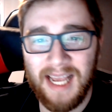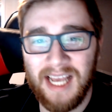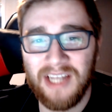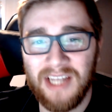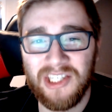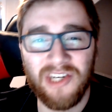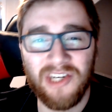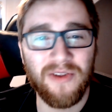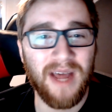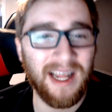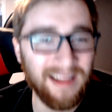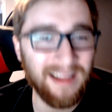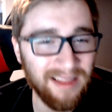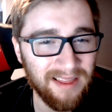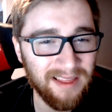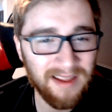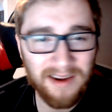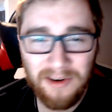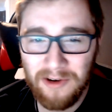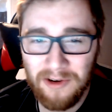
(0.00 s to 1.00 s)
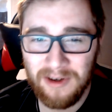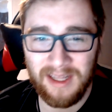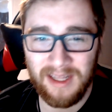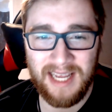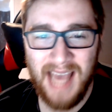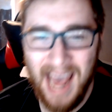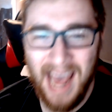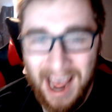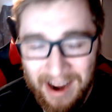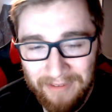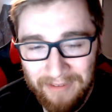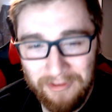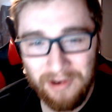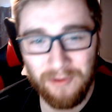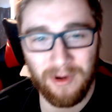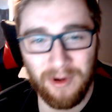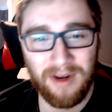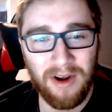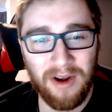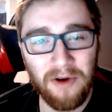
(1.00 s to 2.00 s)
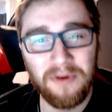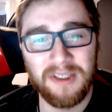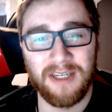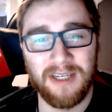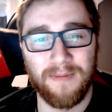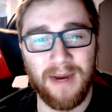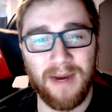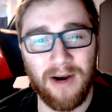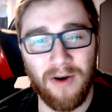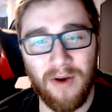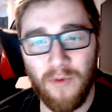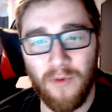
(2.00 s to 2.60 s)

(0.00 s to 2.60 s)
issue that literally everyone knows about,